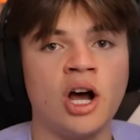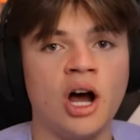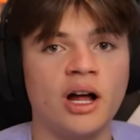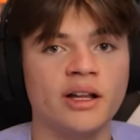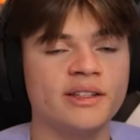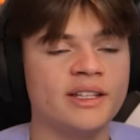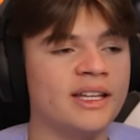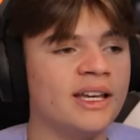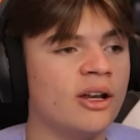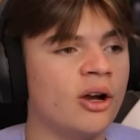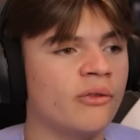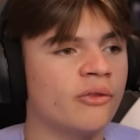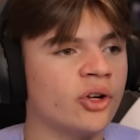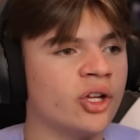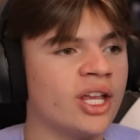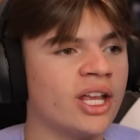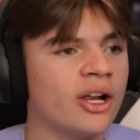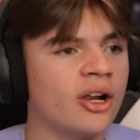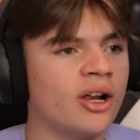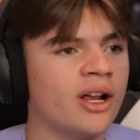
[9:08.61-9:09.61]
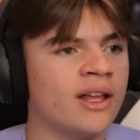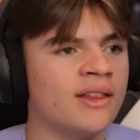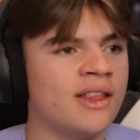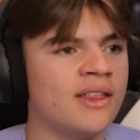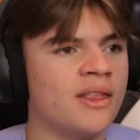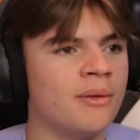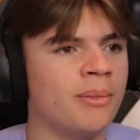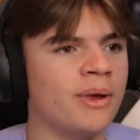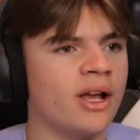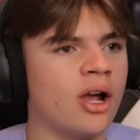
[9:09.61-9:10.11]
continent over here and
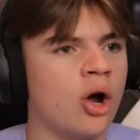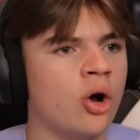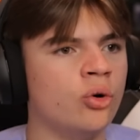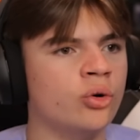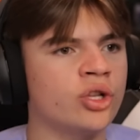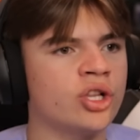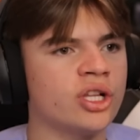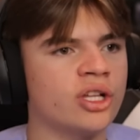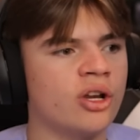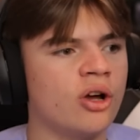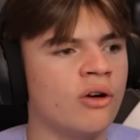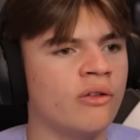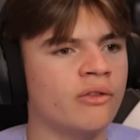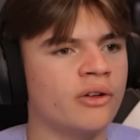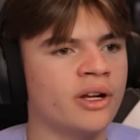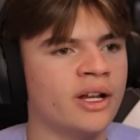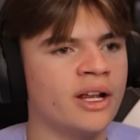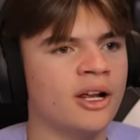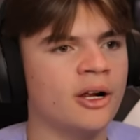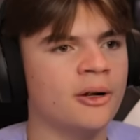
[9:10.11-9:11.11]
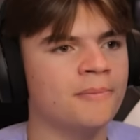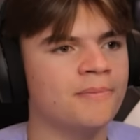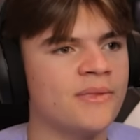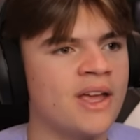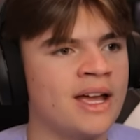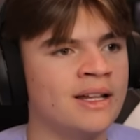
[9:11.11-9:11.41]
then the big ocean over here.